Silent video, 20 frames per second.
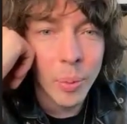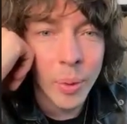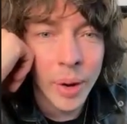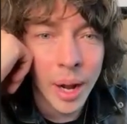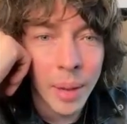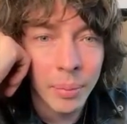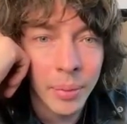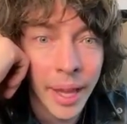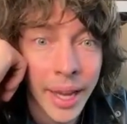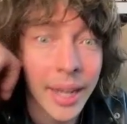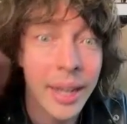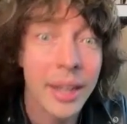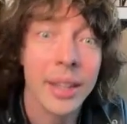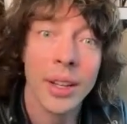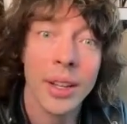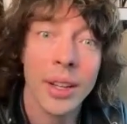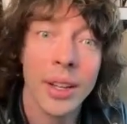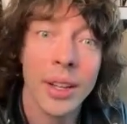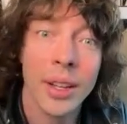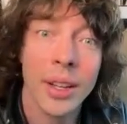community
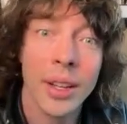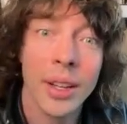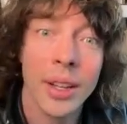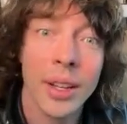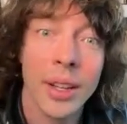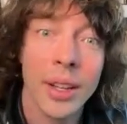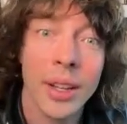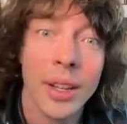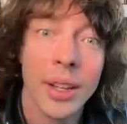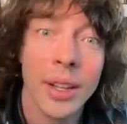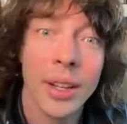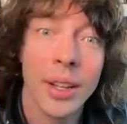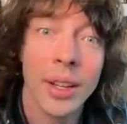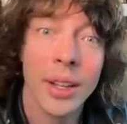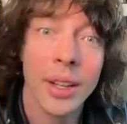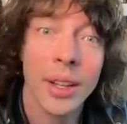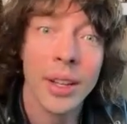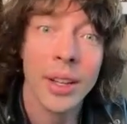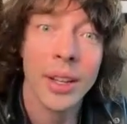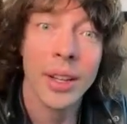and friendship when
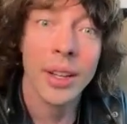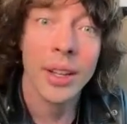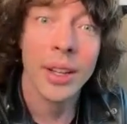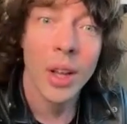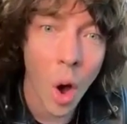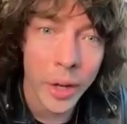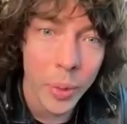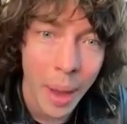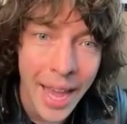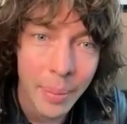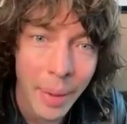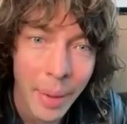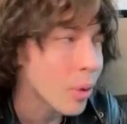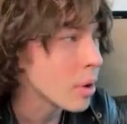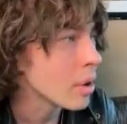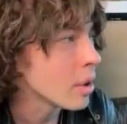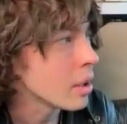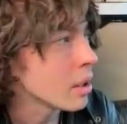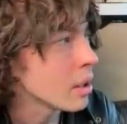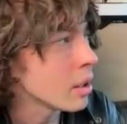I'm like
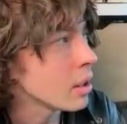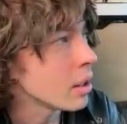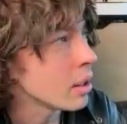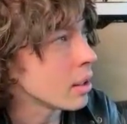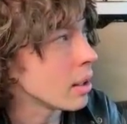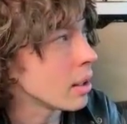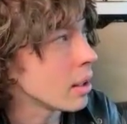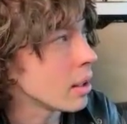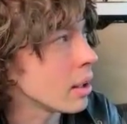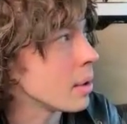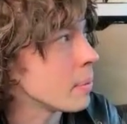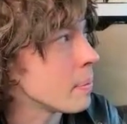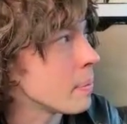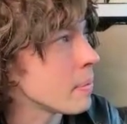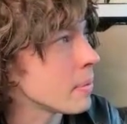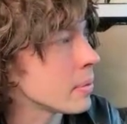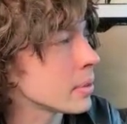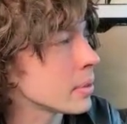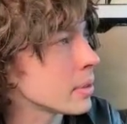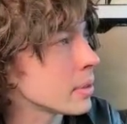always with my band and
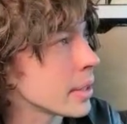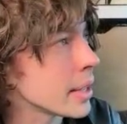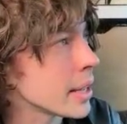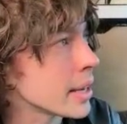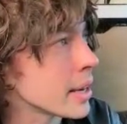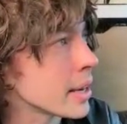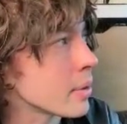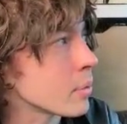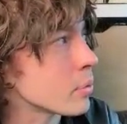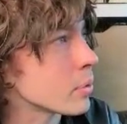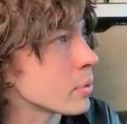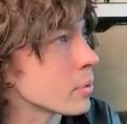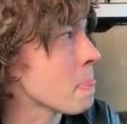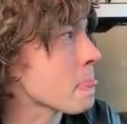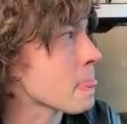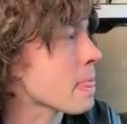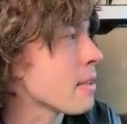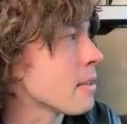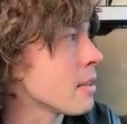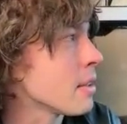my crew.
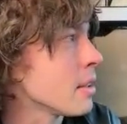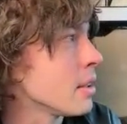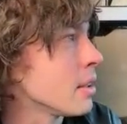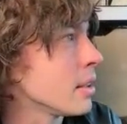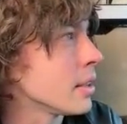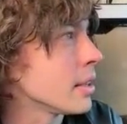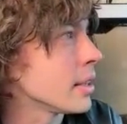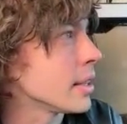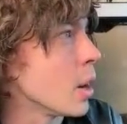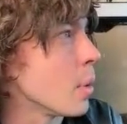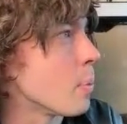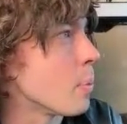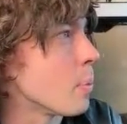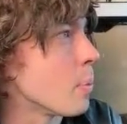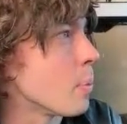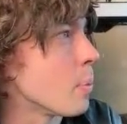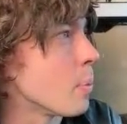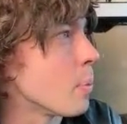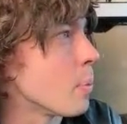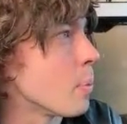I feel like one of
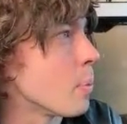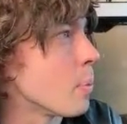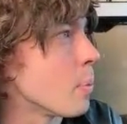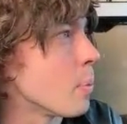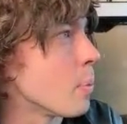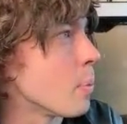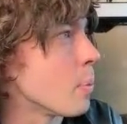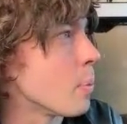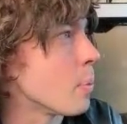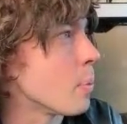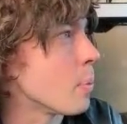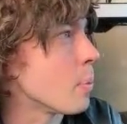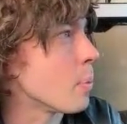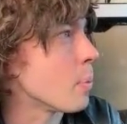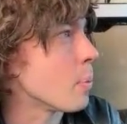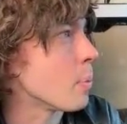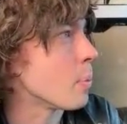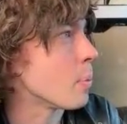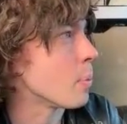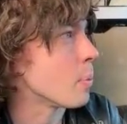those,
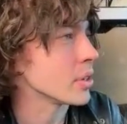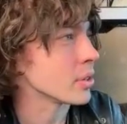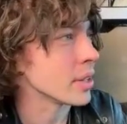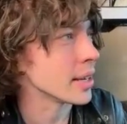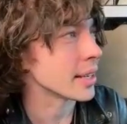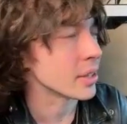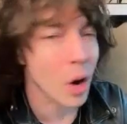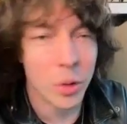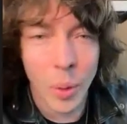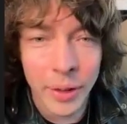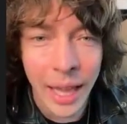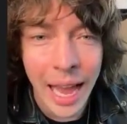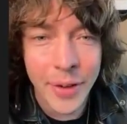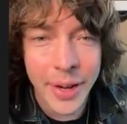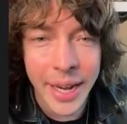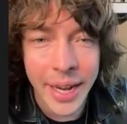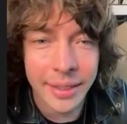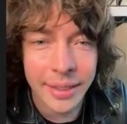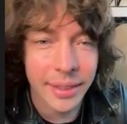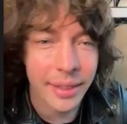prisoners
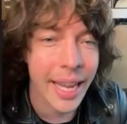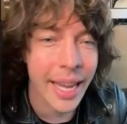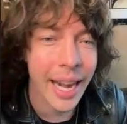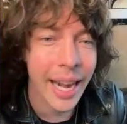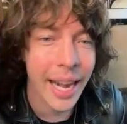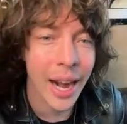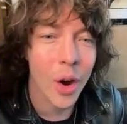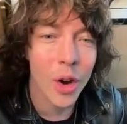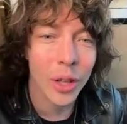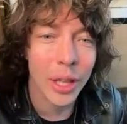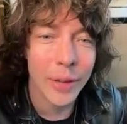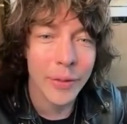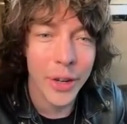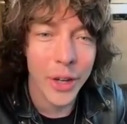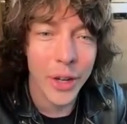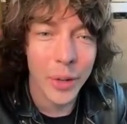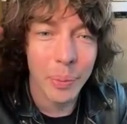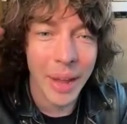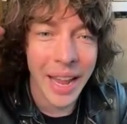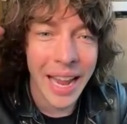that goes
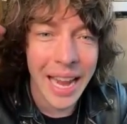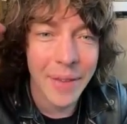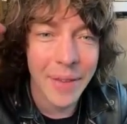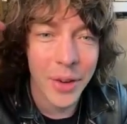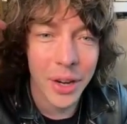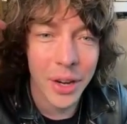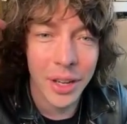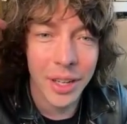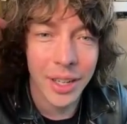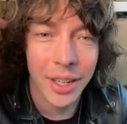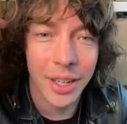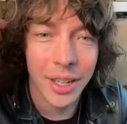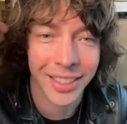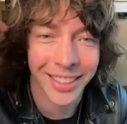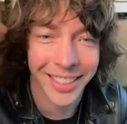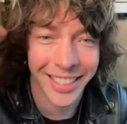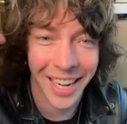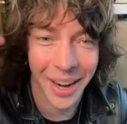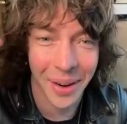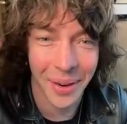away for life and gets let
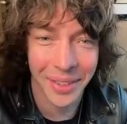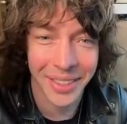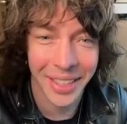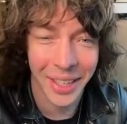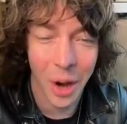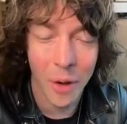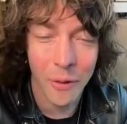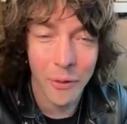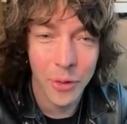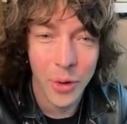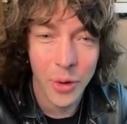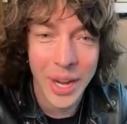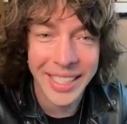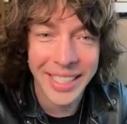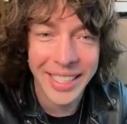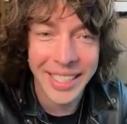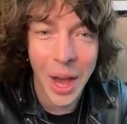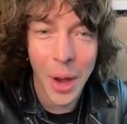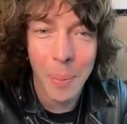out early for good behavior,